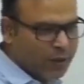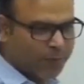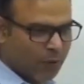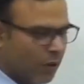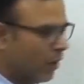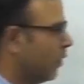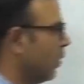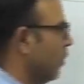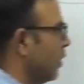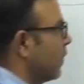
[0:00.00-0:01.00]
is smaller
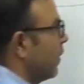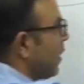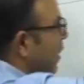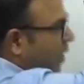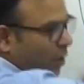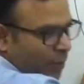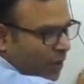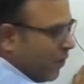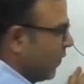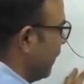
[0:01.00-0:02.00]
roles. These are three
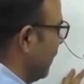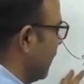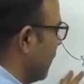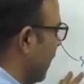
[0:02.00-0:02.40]
major reasons: